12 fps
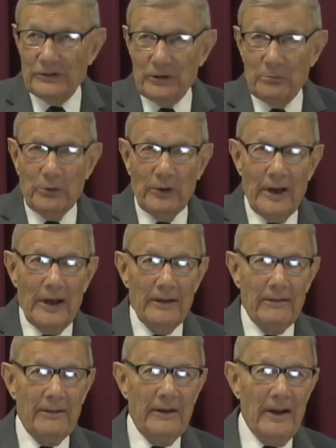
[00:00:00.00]
is a
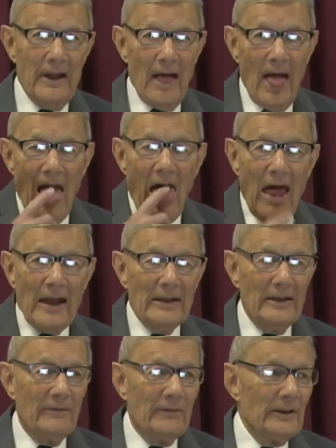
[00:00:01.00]
breath.
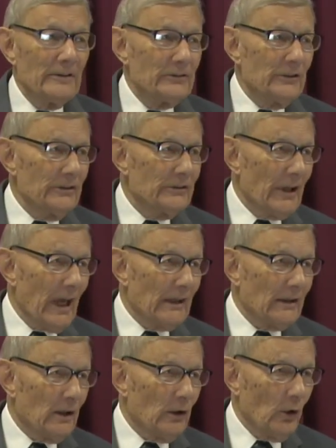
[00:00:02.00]
He feels he's
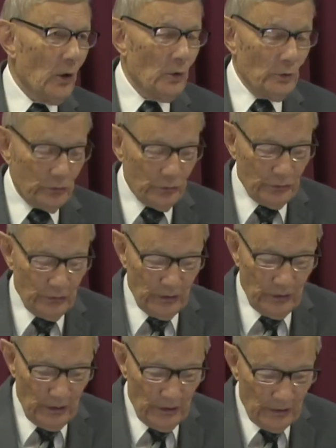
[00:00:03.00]
that close
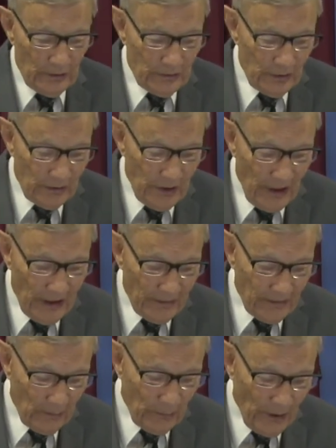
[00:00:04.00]
to
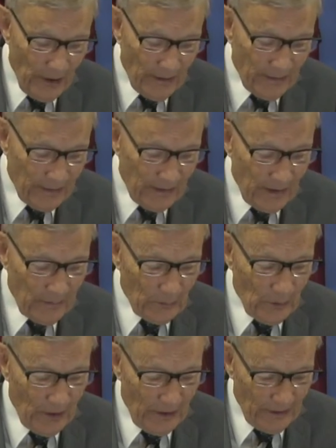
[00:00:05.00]
death, a breath, and
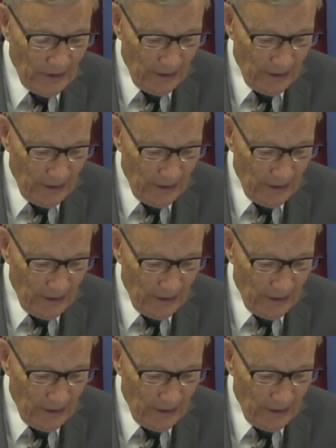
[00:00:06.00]
I'm gone.